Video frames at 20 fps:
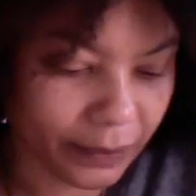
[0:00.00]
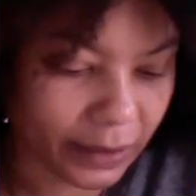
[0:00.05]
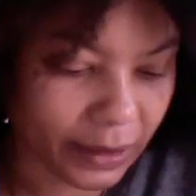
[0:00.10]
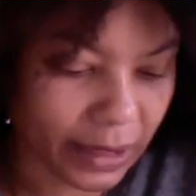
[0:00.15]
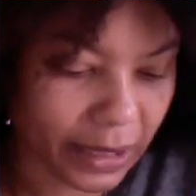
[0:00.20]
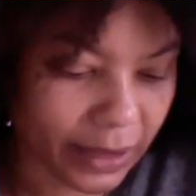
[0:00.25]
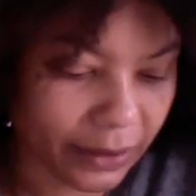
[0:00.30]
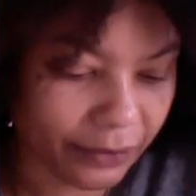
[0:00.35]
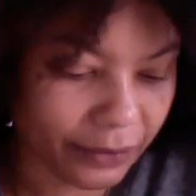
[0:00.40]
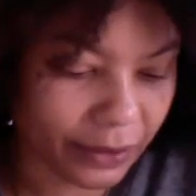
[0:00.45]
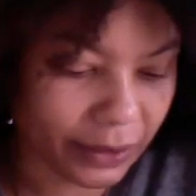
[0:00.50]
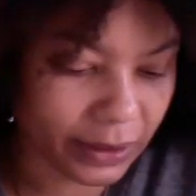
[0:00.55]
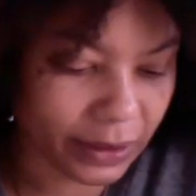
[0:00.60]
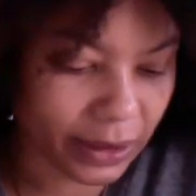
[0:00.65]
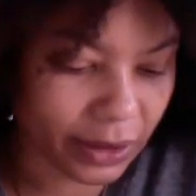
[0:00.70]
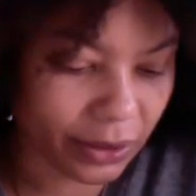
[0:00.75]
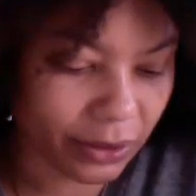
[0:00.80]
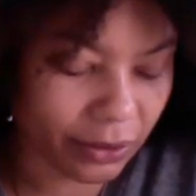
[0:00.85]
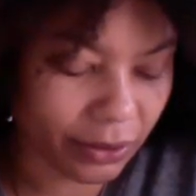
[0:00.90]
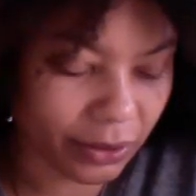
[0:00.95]
Yeah, it feels
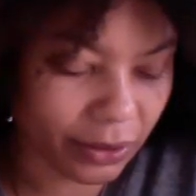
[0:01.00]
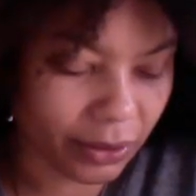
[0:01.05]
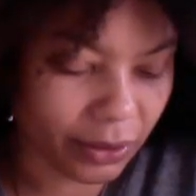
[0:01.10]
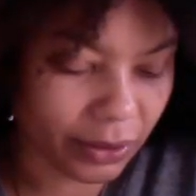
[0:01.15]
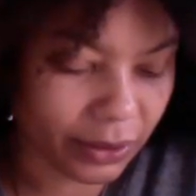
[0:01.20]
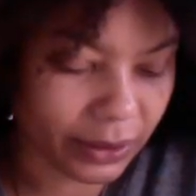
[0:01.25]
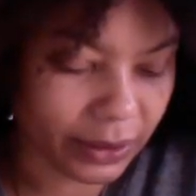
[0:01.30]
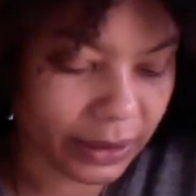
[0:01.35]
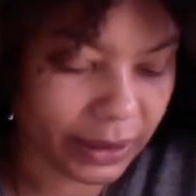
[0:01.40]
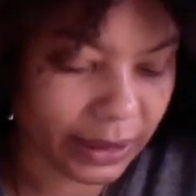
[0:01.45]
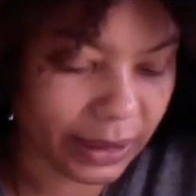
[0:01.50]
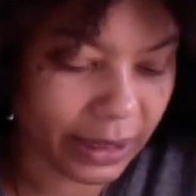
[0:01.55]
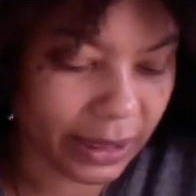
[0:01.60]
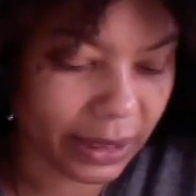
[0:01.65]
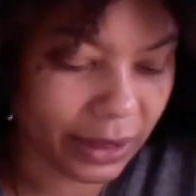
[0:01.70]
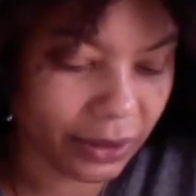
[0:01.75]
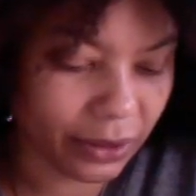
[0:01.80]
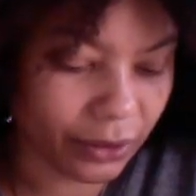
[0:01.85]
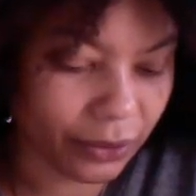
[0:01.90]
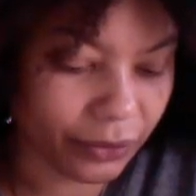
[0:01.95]
like you're
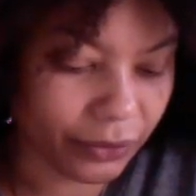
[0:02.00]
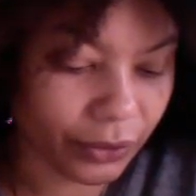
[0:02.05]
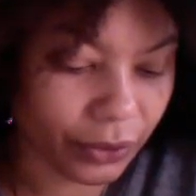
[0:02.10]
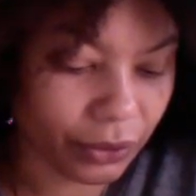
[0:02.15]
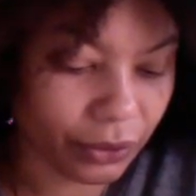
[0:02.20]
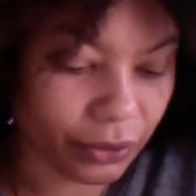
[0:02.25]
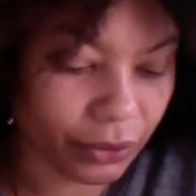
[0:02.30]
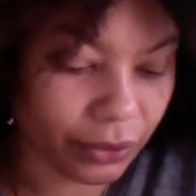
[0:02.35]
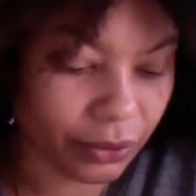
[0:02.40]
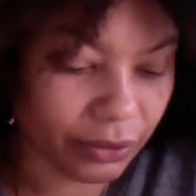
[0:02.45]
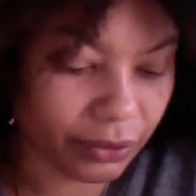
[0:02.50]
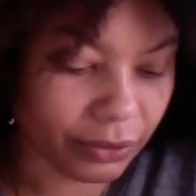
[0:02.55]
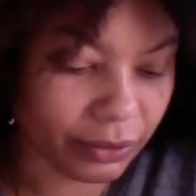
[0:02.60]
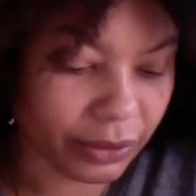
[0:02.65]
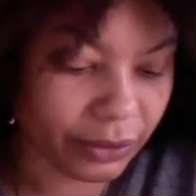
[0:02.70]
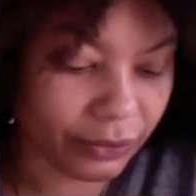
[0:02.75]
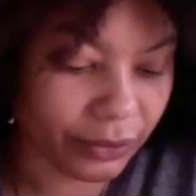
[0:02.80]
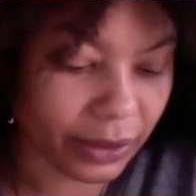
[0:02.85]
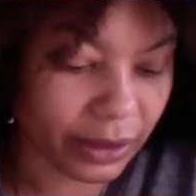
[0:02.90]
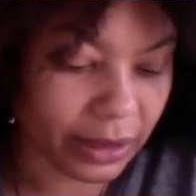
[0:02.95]
seeing your future through
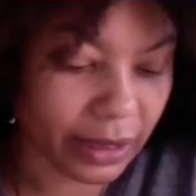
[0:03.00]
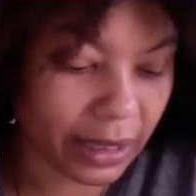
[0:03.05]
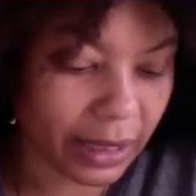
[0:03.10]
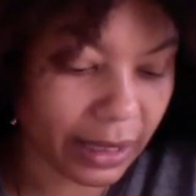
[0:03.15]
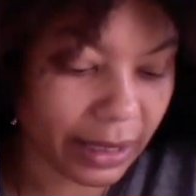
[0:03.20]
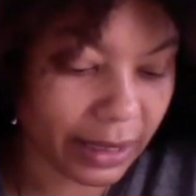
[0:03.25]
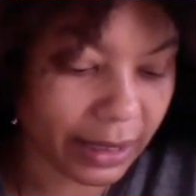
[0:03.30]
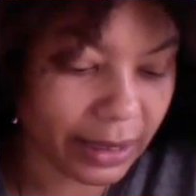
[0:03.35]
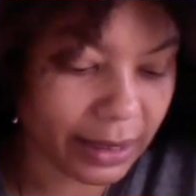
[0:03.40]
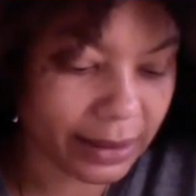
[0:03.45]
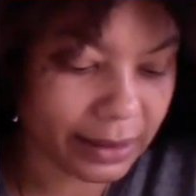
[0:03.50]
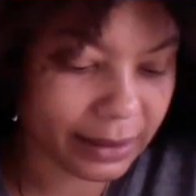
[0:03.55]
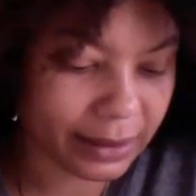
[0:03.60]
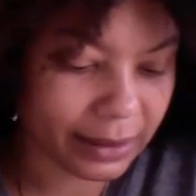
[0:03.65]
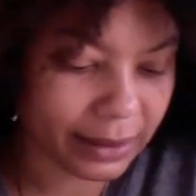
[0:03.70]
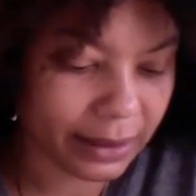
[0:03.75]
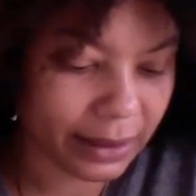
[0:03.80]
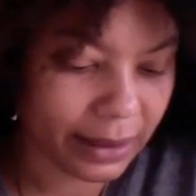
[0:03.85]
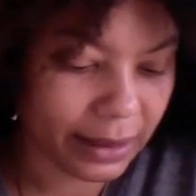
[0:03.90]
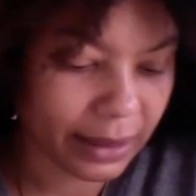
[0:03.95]
different
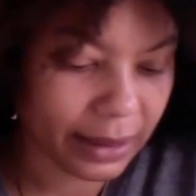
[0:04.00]
eyes.